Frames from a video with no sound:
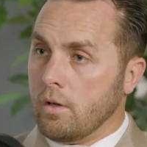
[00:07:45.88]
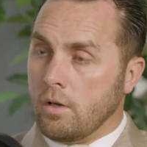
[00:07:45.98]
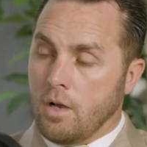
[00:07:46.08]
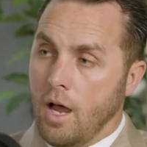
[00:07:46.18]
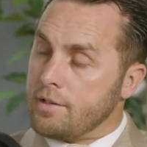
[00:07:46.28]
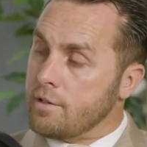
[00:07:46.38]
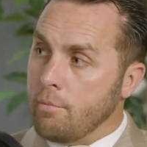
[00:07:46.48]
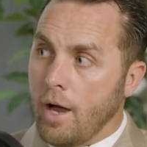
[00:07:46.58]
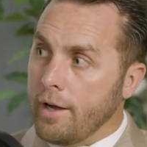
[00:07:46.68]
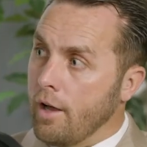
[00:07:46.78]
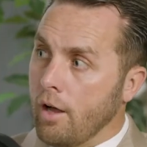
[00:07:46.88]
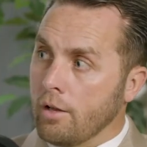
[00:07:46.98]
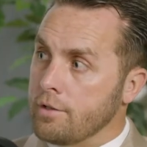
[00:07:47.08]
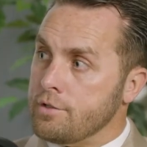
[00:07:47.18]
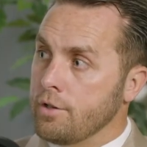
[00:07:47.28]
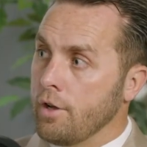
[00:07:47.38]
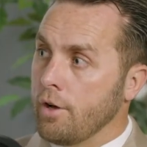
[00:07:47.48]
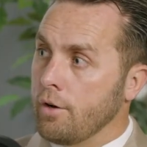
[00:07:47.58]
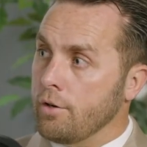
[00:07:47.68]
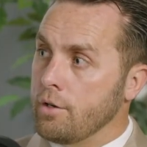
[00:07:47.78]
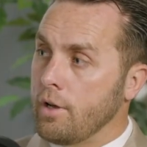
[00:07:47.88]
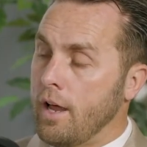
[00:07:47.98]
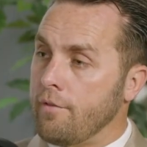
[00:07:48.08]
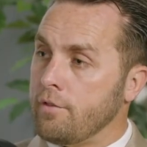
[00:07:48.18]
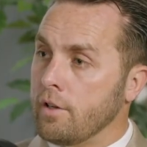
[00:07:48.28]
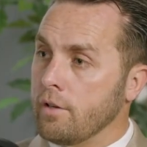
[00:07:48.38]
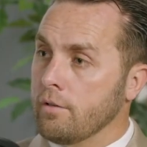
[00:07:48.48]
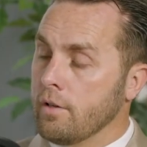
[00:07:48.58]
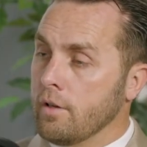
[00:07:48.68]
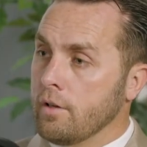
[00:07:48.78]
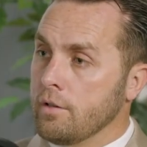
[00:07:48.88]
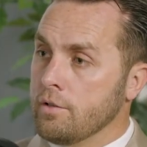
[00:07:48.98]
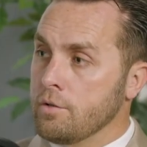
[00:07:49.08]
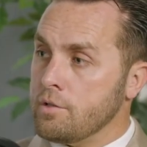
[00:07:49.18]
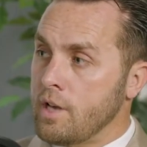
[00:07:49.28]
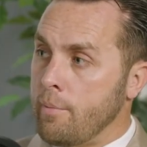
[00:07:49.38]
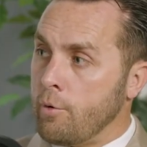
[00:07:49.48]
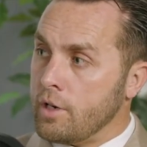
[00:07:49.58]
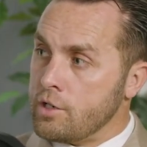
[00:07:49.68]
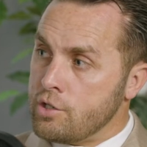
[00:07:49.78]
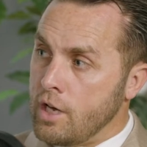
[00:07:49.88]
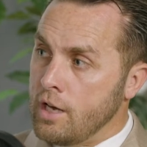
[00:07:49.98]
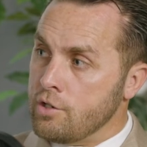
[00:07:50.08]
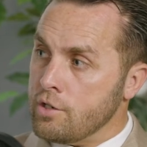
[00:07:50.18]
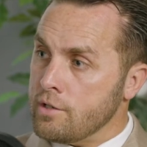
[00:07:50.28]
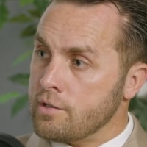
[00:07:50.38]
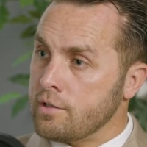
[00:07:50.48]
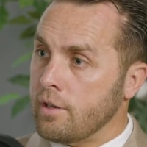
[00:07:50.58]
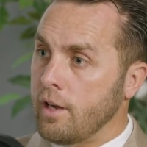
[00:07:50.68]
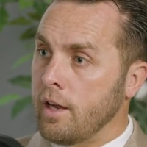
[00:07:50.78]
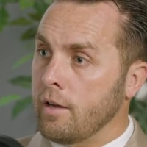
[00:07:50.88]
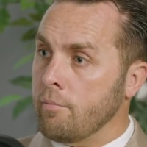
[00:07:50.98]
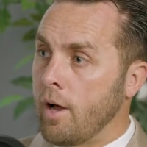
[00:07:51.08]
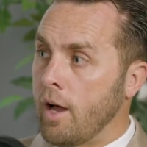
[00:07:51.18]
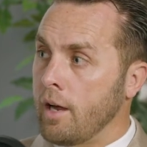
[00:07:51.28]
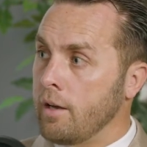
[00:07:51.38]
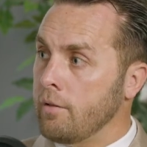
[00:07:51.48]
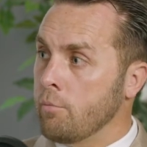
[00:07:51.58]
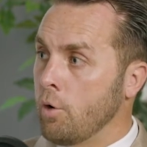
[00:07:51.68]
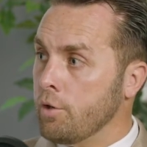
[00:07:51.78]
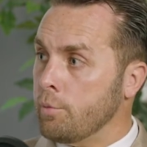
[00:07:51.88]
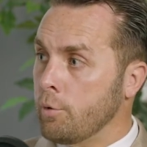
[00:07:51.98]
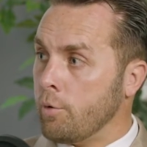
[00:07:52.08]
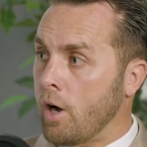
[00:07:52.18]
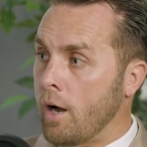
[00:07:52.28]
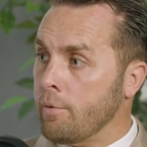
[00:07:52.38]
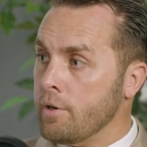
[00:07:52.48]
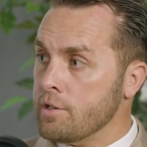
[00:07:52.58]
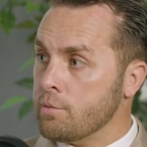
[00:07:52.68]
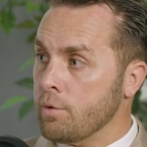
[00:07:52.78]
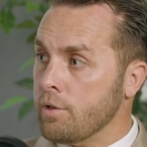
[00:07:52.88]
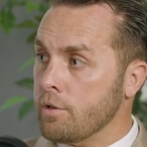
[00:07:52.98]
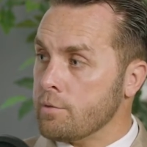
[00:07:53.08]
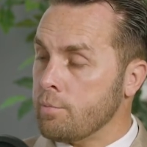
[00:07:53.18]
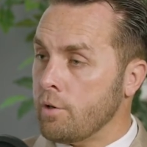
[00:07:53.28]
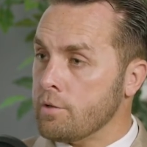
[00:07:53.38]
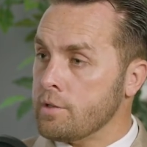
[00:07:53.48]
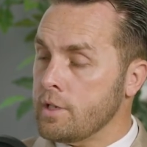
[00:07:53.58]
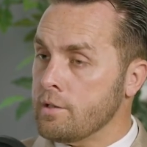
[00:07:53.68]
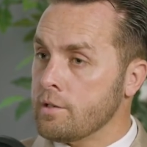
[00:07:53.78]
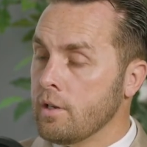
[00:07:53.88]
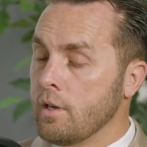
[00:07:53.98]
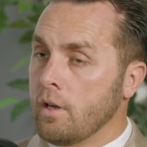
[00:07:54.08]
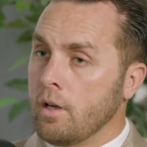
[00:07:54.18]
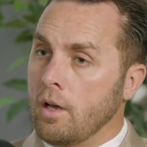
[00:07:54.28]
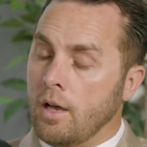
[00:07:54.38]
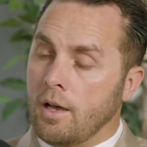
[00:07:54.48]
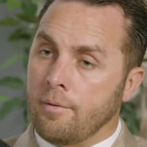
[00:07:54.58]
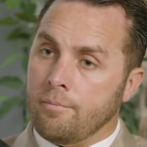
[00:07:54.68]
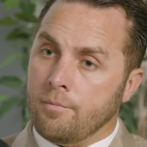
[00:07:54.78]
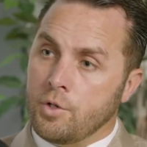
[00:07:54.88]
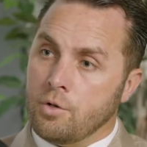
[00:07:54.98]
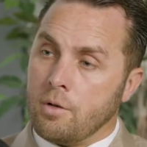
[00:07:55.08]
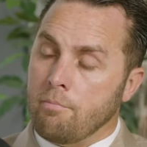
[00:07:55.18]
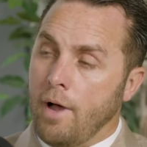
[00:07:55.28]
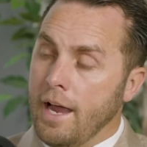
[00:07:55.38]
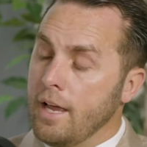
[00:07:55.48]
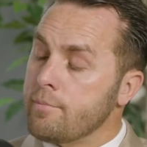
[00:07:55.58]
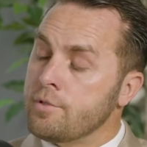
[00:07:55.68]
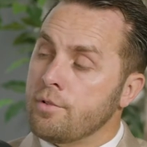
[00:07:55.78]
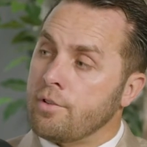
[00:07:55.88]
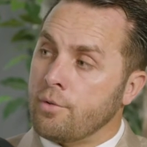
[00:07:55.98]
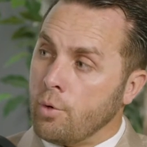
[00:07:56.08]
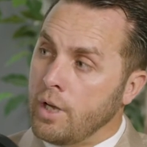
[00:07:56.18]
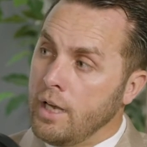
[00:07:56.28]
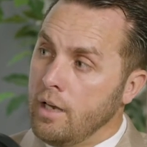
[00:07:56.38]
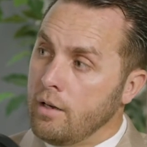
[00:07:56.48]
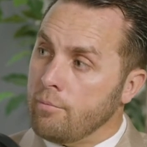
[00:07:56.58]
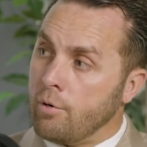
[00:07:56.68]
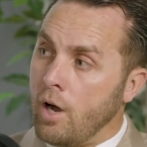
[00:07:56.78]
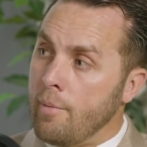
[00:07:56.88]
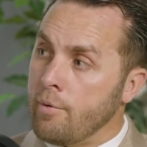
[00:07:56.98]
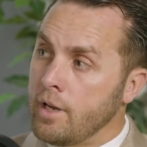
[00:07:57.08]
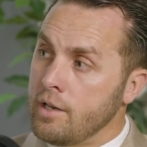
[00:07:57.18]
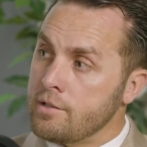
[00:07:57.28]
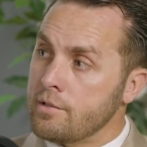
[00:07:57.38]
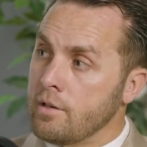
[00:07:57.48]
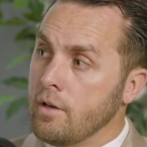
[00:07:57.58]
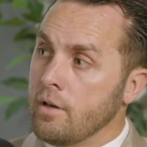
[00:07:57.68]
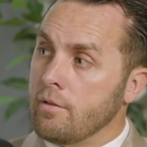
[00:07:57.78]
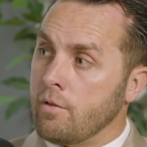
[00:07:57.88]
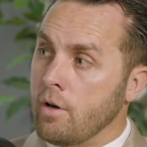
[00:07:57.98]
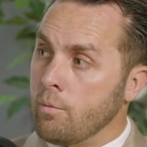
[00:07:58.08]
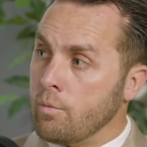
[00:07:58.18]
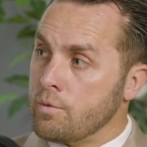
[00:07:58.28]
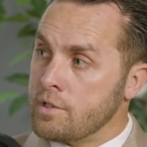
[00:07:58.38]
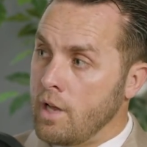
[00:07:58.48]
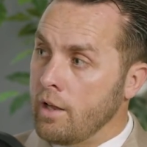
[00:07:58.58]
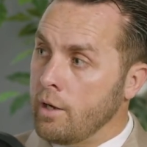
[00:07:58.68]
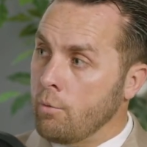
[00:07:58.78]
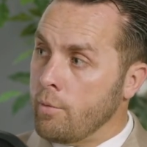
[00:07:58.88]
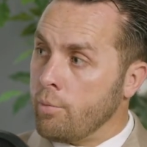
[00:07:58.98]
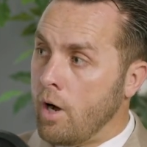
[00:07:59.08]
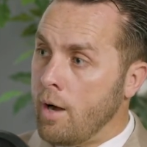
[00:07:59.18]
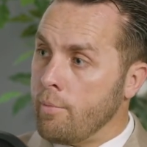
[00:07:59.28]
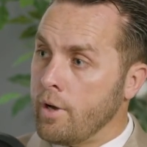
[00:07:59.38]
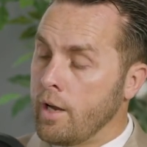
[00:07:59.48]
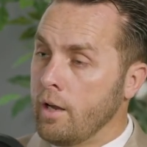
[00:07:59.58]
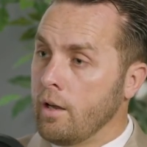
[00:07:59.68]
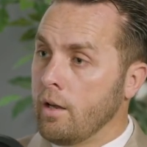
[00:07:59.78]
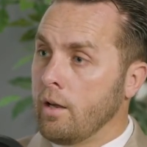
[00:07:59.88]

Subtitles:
Not to my knowledge, no. You'd have to do separate exchanges and buy multiple properties with those proceeds. You can buy up to 3 properties from selling one property.